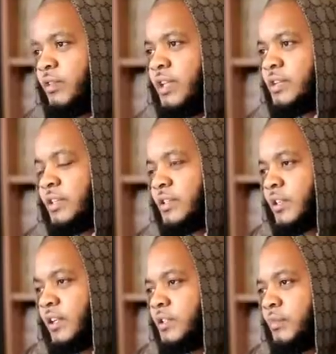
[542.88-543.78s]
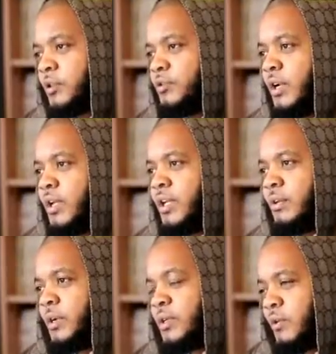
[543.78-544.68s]
really start to study
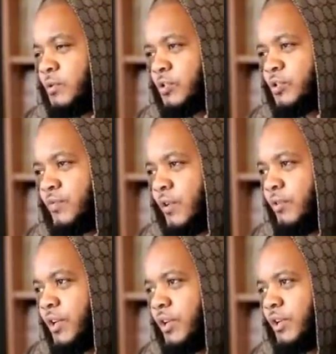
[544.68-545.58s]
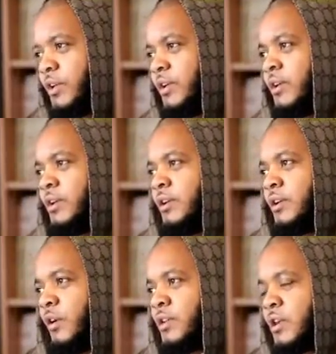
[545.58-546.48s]
spirituality, because I was just very,
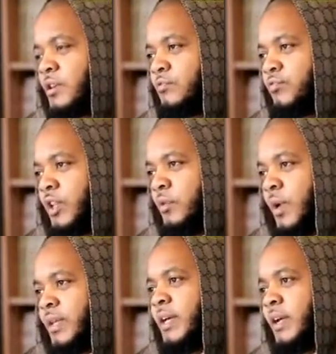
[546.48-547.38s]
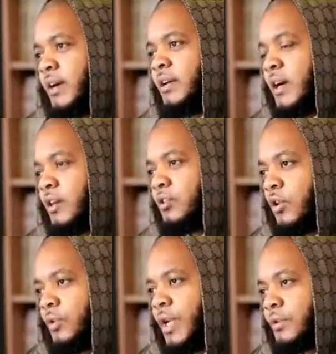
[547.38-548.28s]
you know, I was really aware that I could
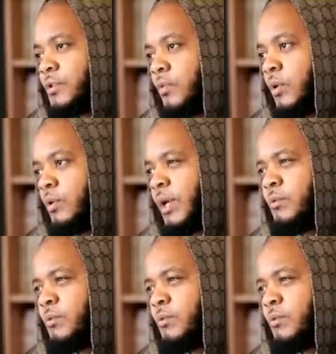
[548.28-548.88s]
go now as well.